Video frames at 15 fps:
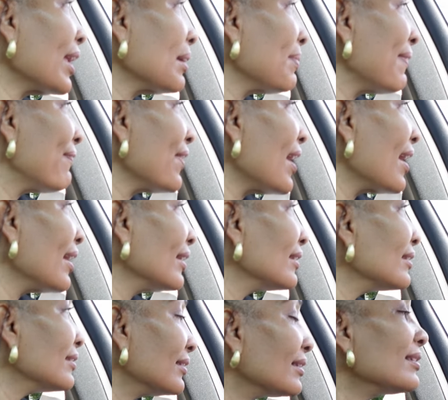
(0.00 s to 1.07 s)
That'll be fine. In the
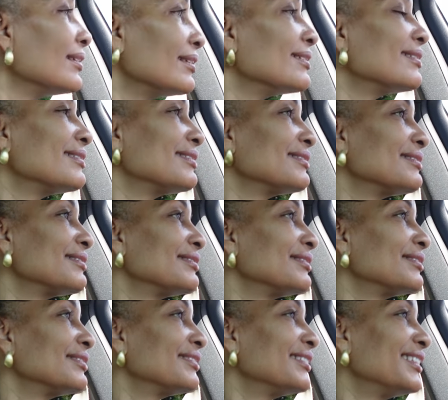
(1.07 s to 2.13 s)
plastic. Love to see it.
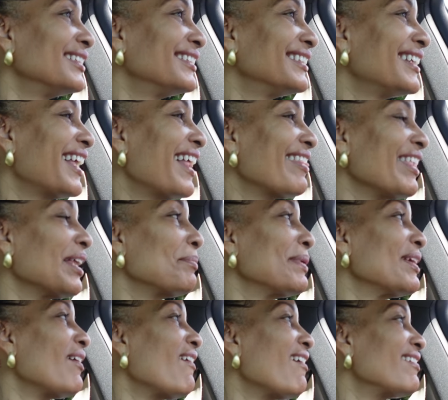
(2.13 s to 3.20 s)
Anything else? That'll
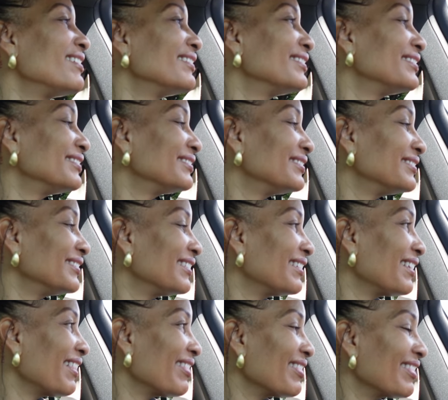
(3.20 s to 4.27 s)
be all. Awesome.
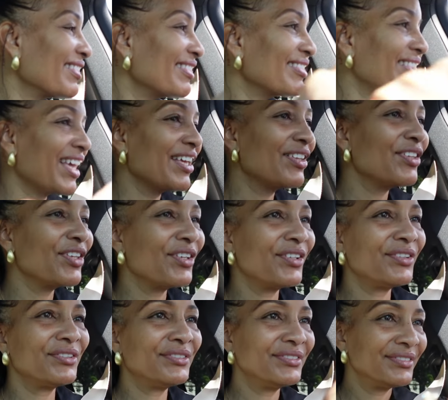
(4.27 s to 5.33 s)
See you at the window. Thank
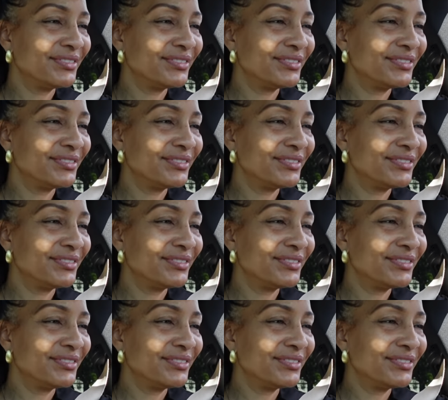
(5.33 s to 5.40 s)
you.